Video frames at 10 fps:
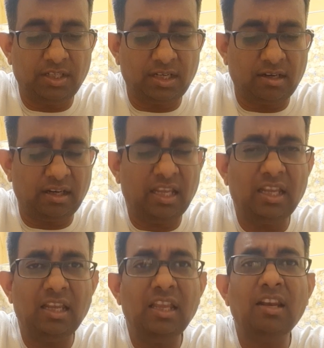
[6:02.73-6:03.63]
are
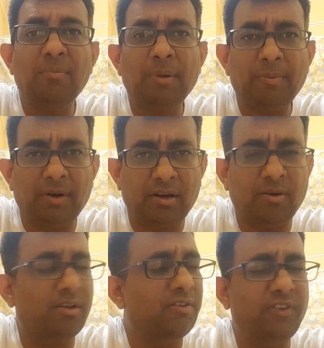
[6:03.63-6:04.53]
irreparable.
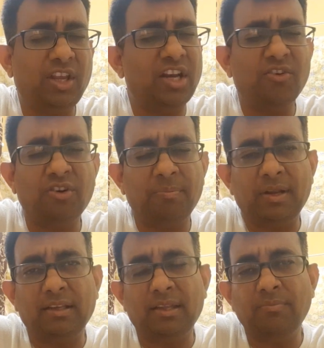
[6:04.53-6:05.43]
We cannot
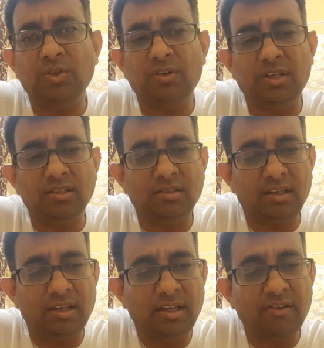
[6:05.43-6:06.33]
repair them, so it is
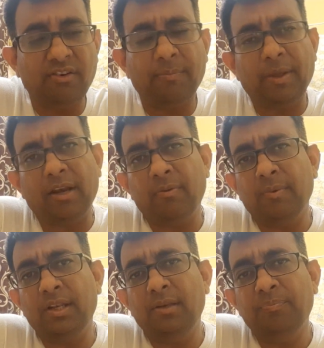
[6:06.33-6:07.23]

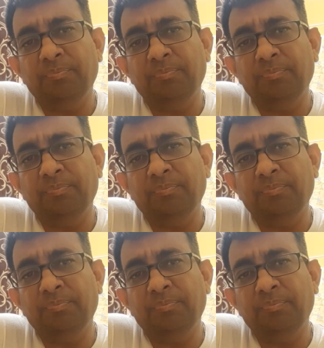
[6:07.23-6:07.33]
irreparable,